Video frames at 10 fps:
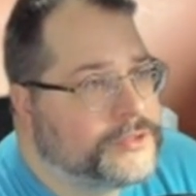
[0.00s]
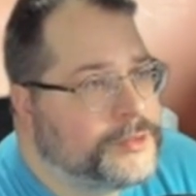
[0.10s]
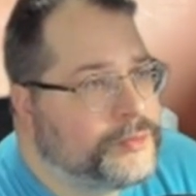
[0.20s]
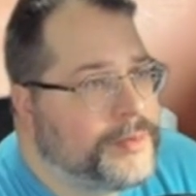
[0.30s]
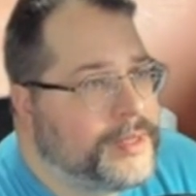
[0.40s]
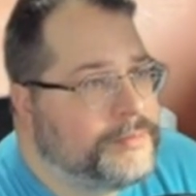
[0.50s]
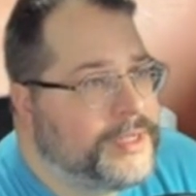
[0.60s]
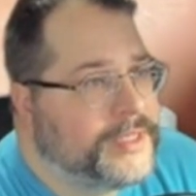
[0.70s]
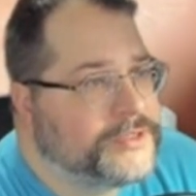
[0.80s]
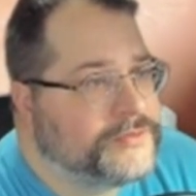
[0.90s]
Superman
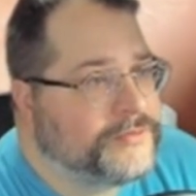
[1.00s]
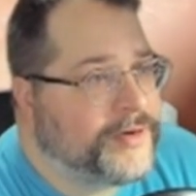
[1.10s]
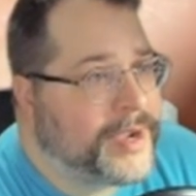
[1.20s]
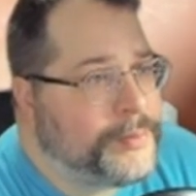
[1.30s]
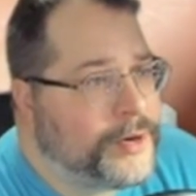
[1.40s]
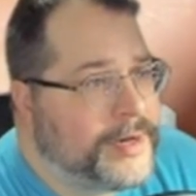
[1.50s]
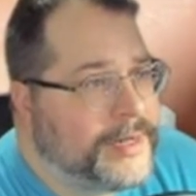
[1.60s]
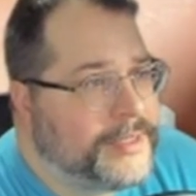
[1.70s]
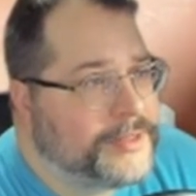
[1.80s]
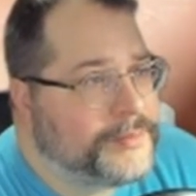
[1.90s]
begins vibrating the